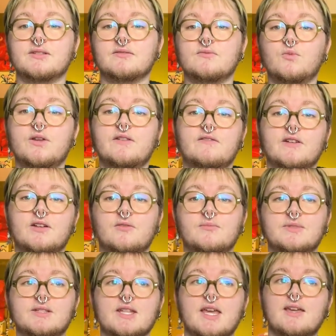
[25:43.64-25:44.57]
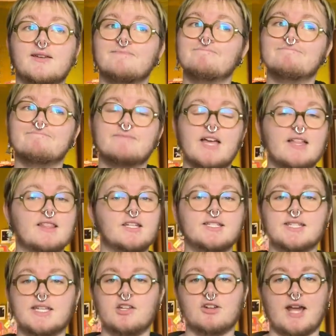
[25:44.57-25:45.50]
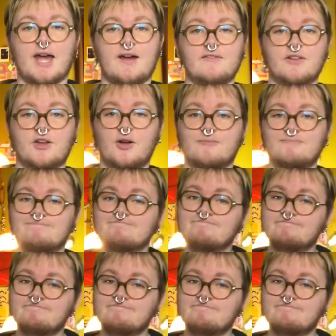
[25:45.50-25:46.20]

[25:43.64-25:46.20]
we filmed like at least a year and a half ago,